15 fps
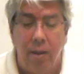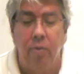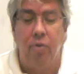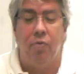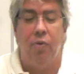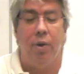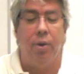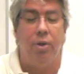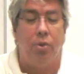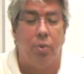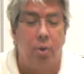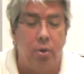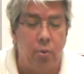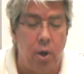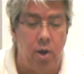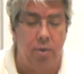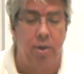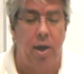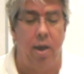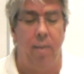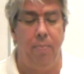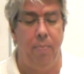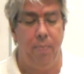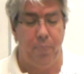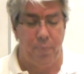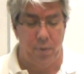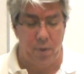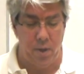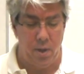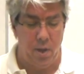It was very short dwell time,
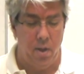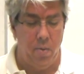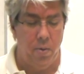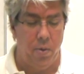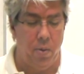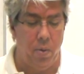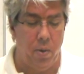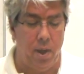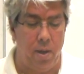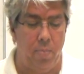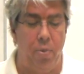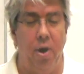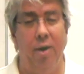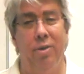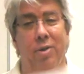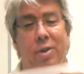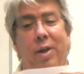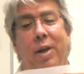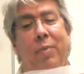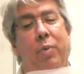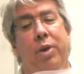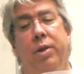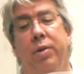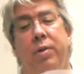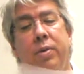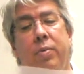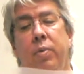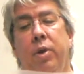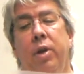with a whole lot of pressure, and we just